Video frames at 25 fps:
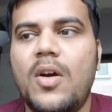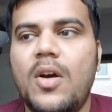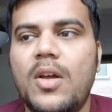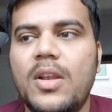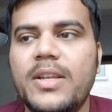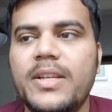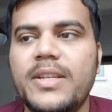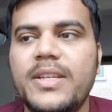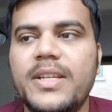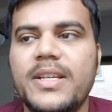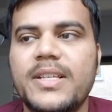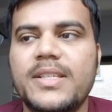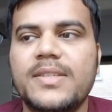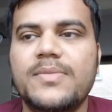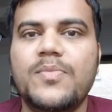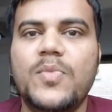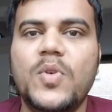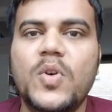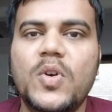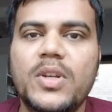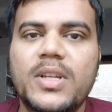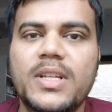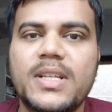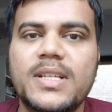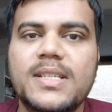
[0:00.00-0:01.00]
holidays,
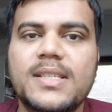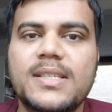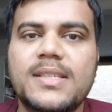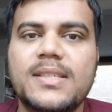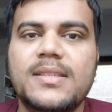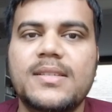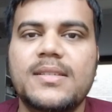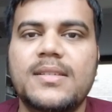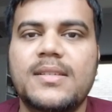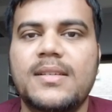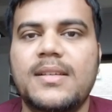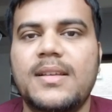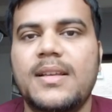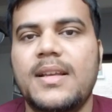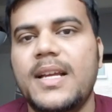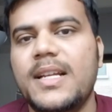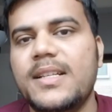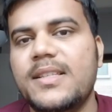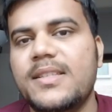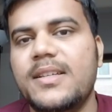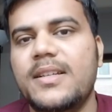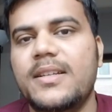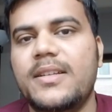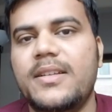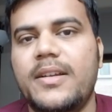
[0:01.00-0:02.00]
bonus,
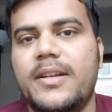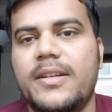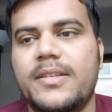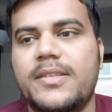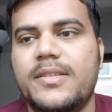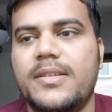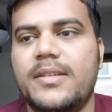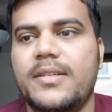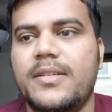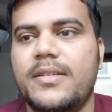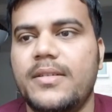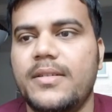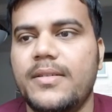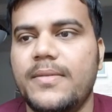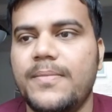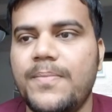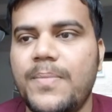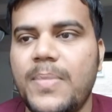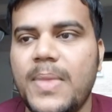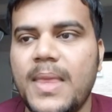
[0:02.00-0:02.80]
etc., etc.